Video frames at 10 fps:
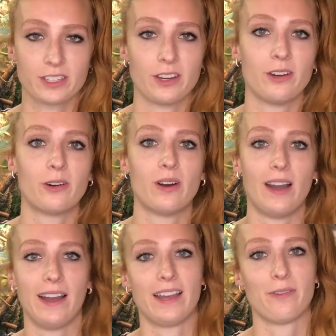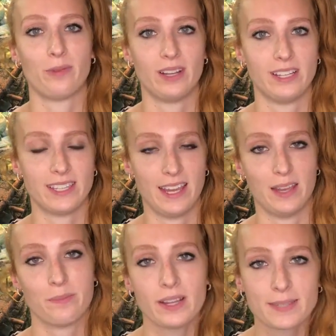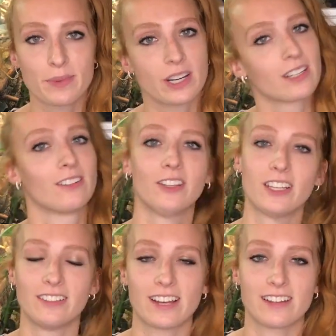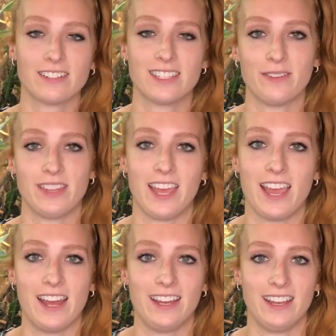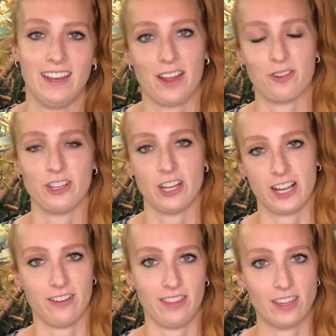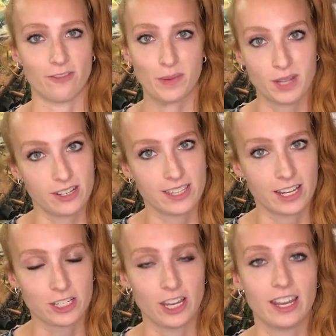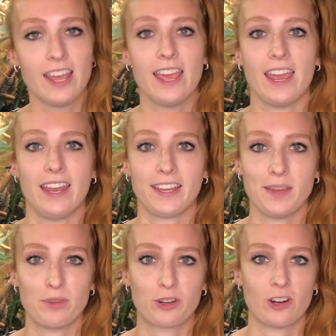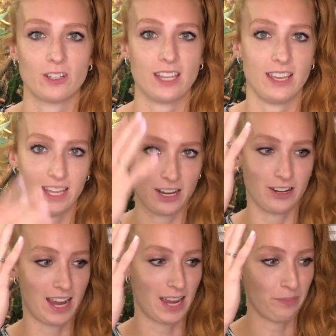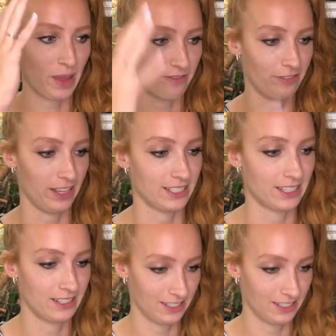ago, I was in PetSmart looking around to see what they had, and I always check out the reptile section, and I came across a care guide pamphlet